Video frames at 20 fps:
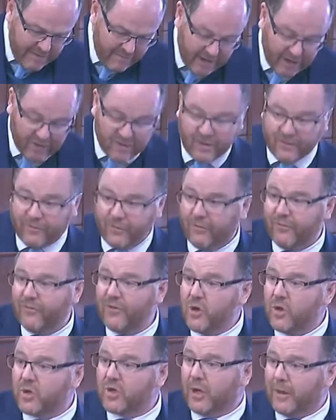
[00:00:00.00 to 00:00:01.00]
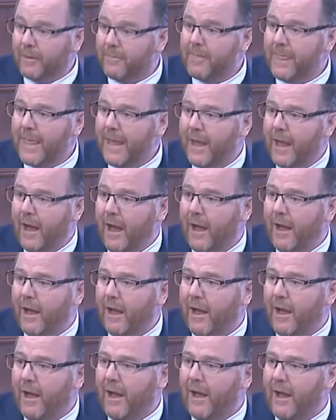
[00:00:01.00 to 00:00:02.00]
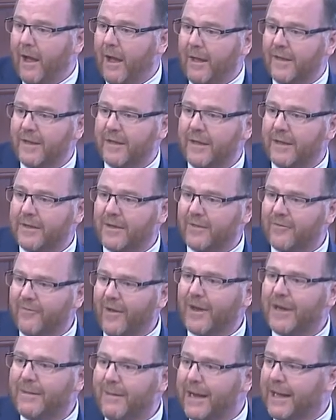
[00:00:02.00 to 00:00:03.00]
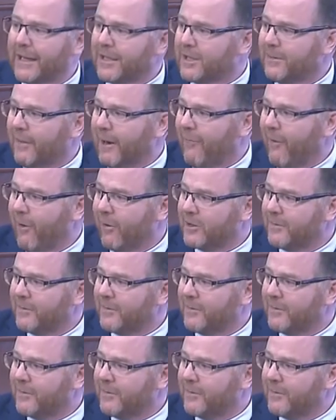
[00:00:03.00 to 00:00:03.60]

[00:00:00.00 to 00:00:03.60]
Minister for Fusion, I see it as fundamental to my role